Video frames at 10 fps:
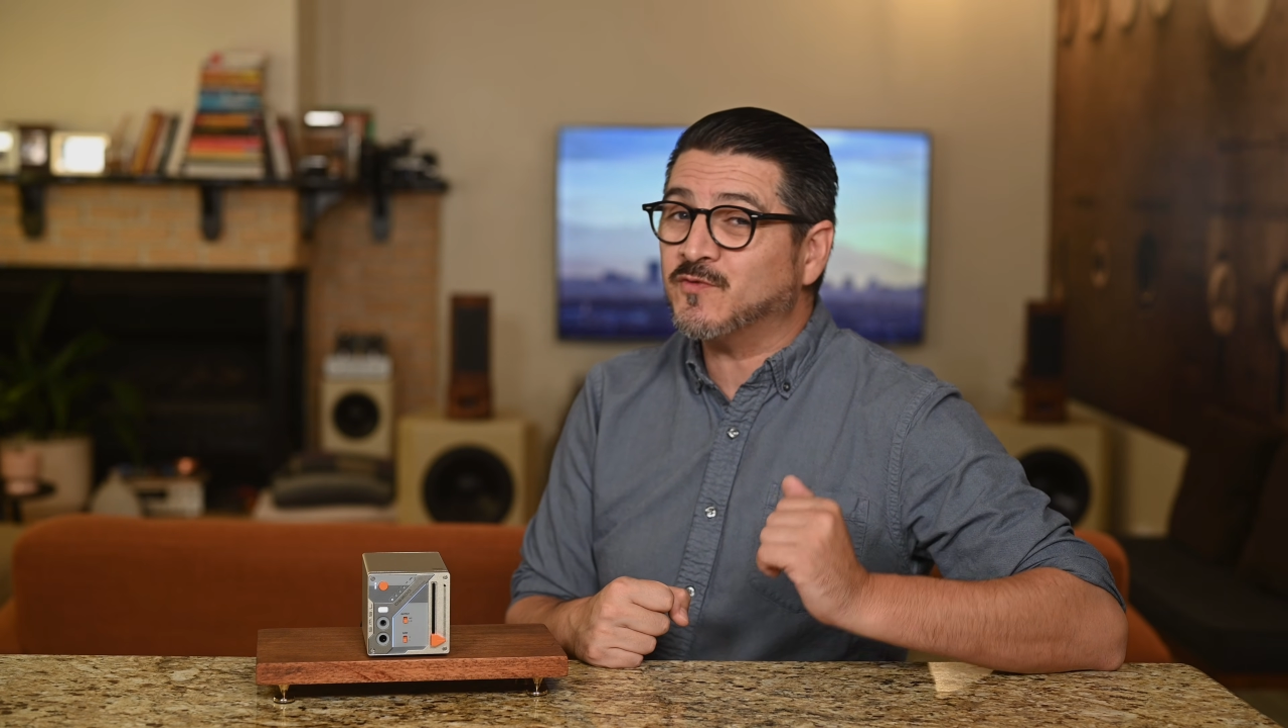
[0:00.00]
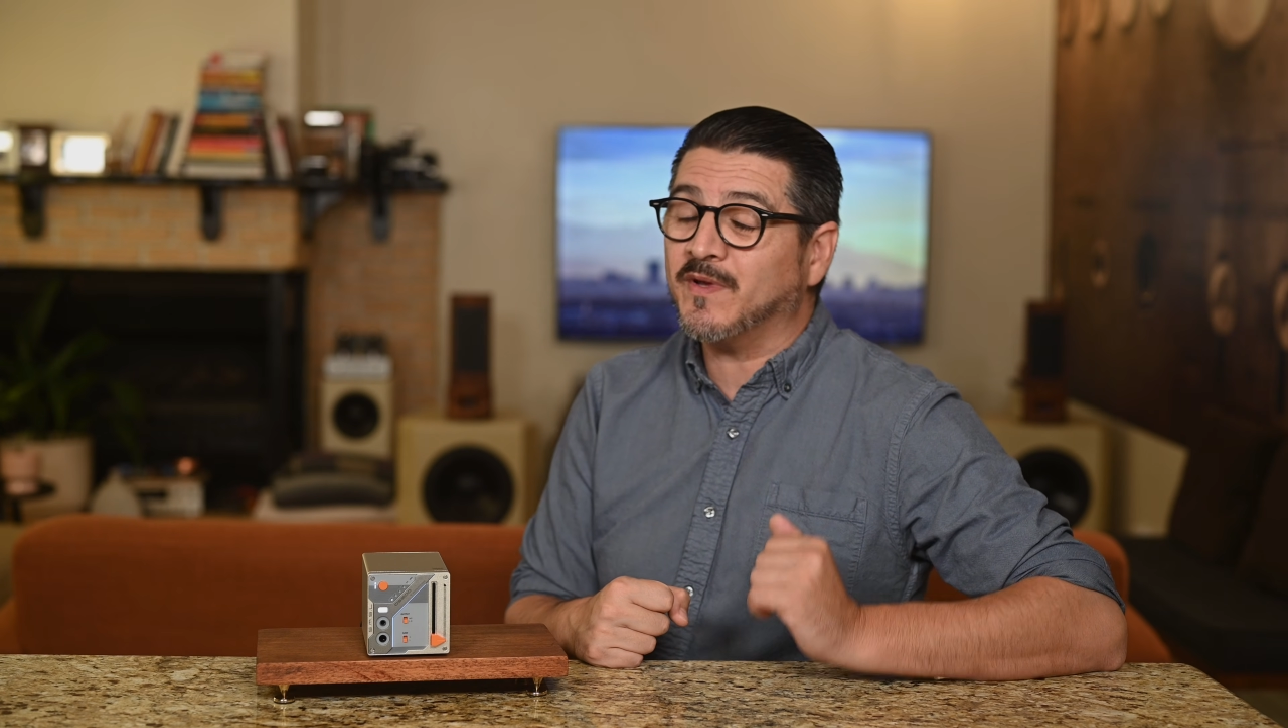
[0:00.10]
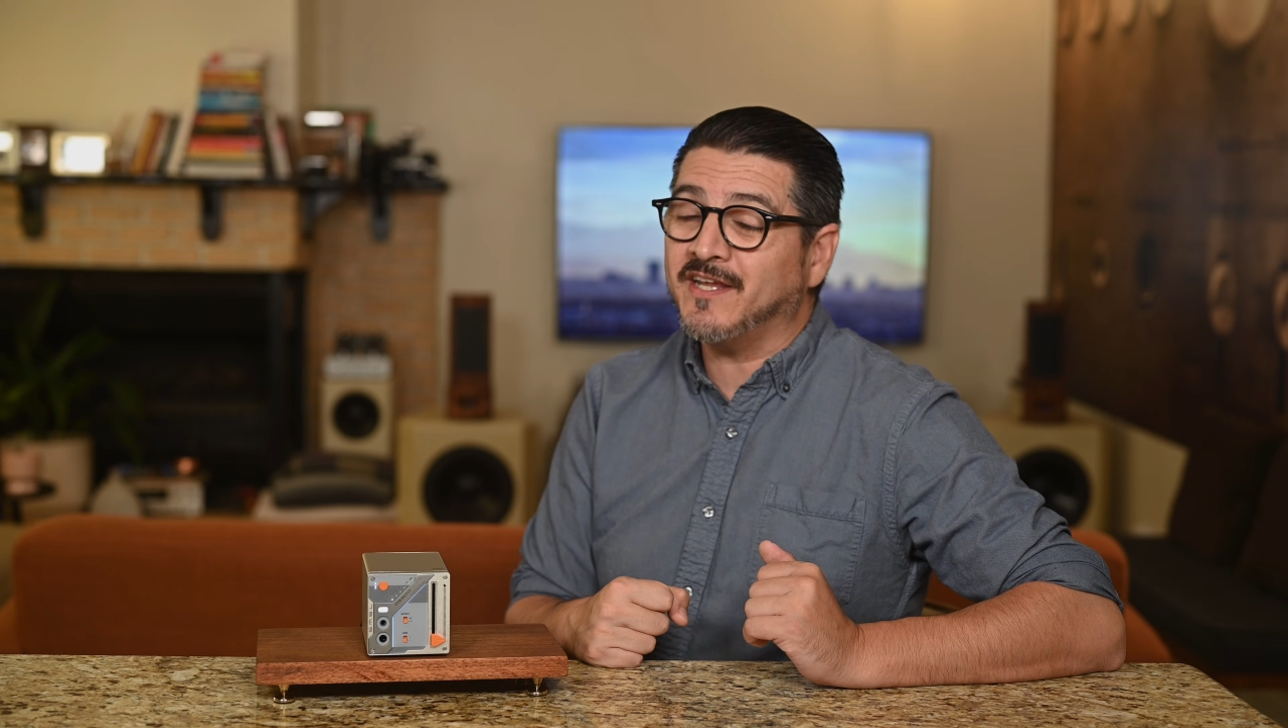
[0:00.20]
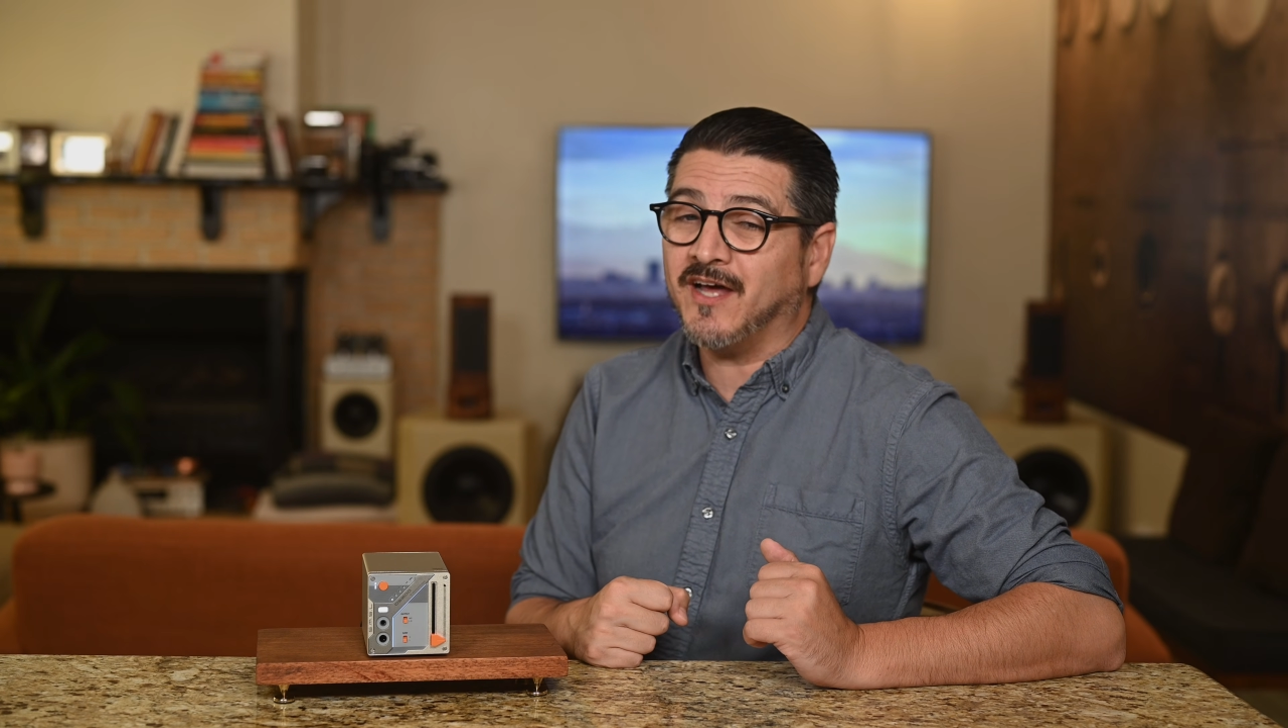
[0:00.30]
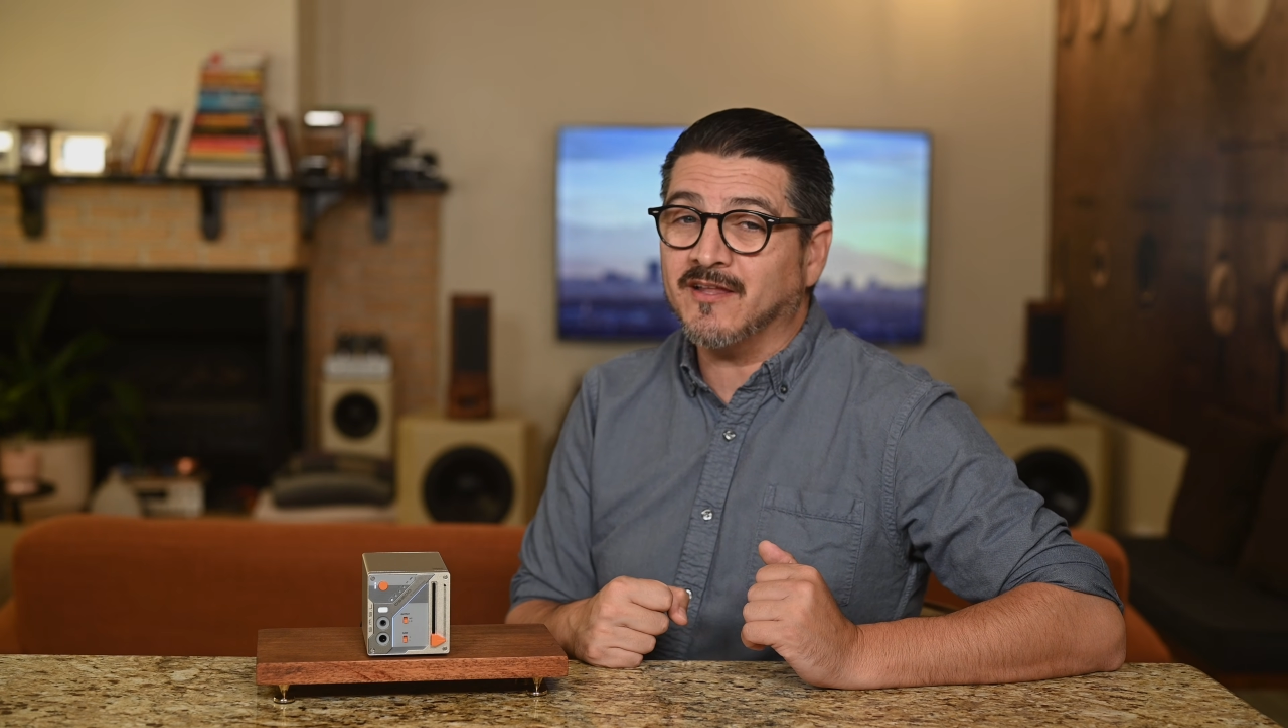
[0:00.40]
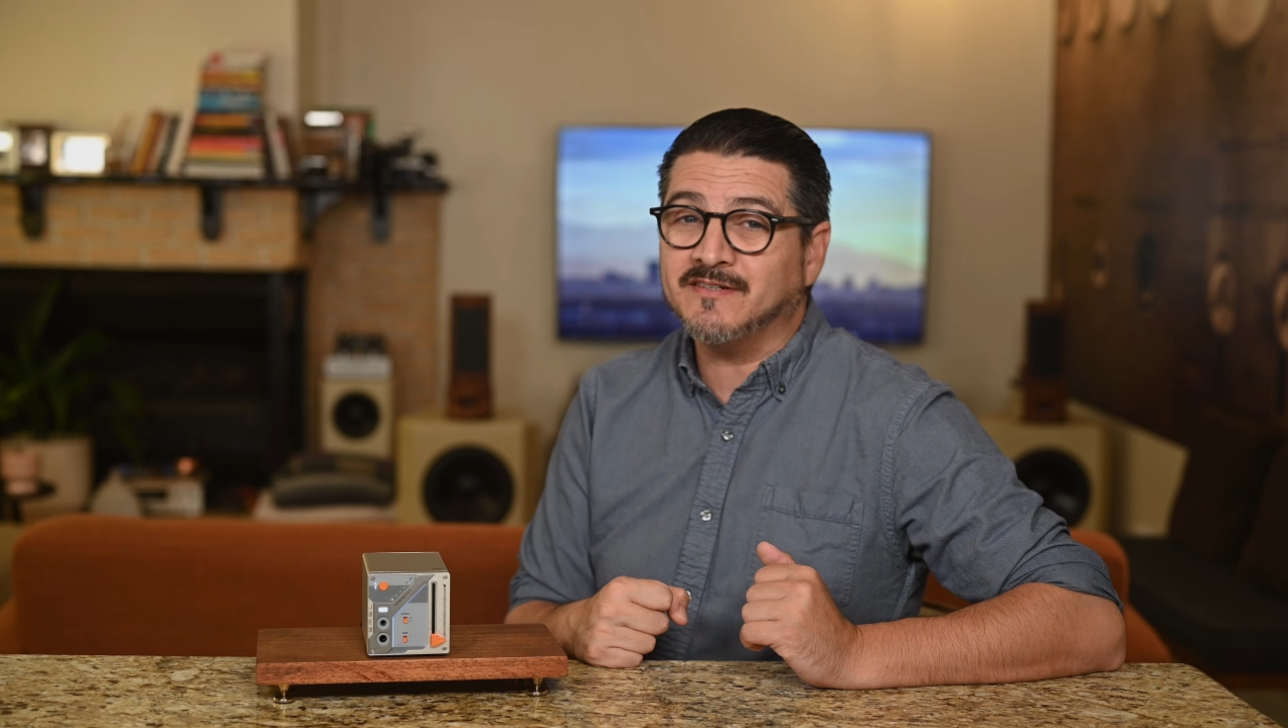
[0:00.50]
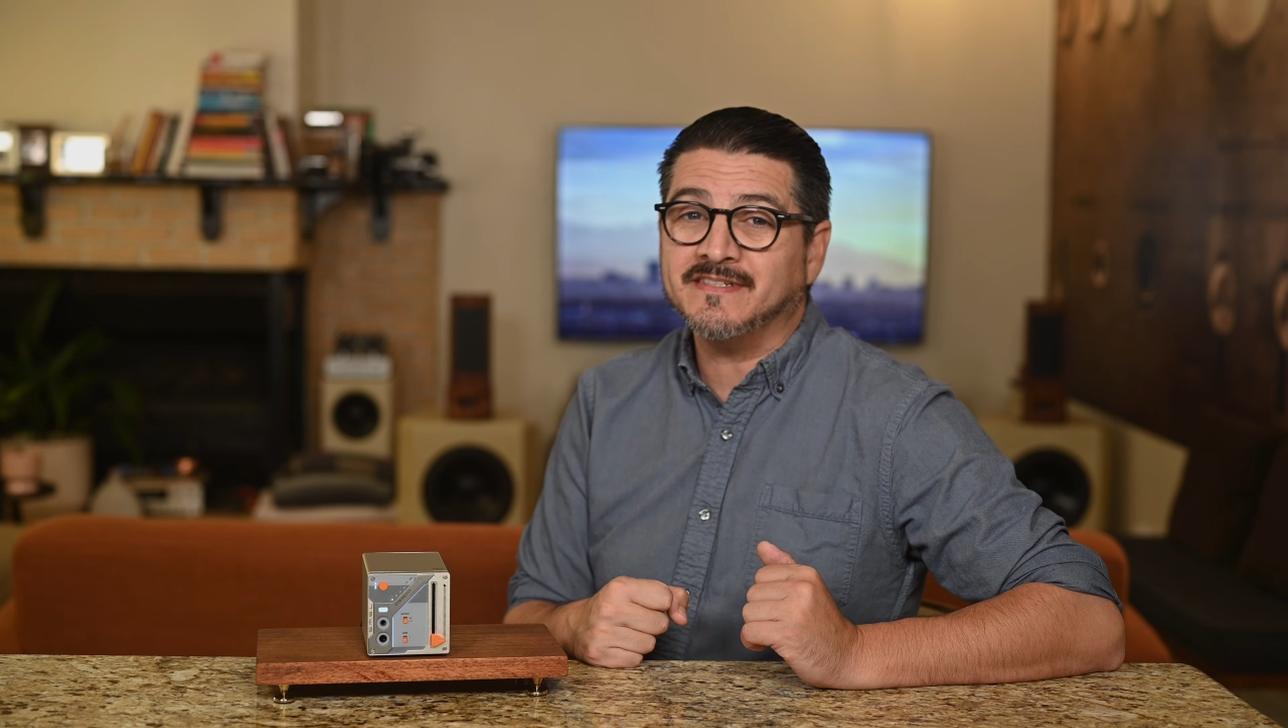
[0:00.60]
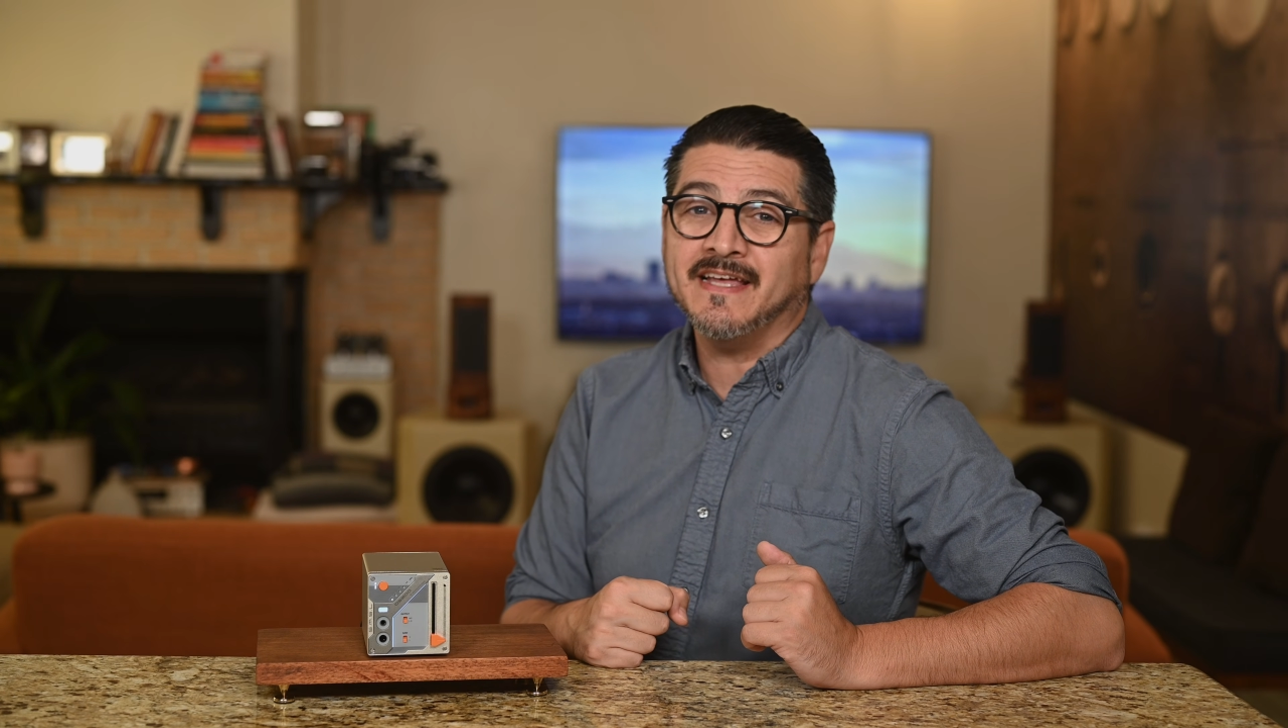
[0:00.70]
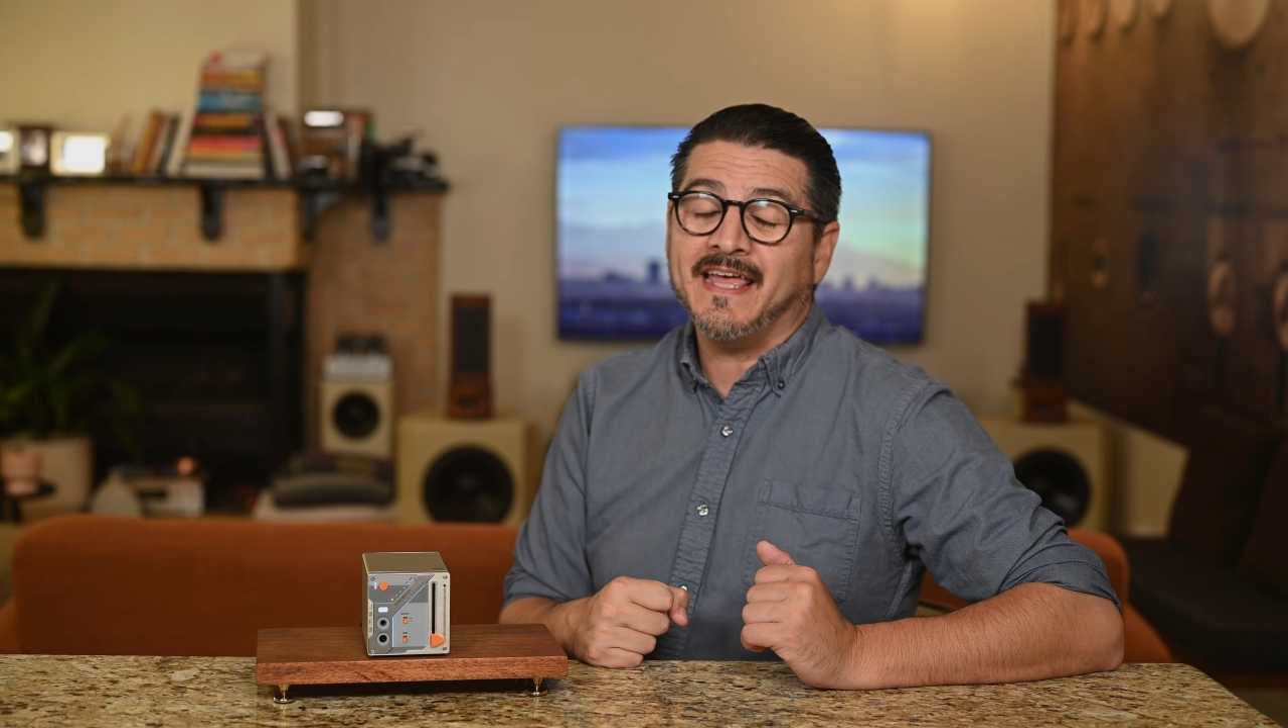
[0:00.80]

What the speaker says: $20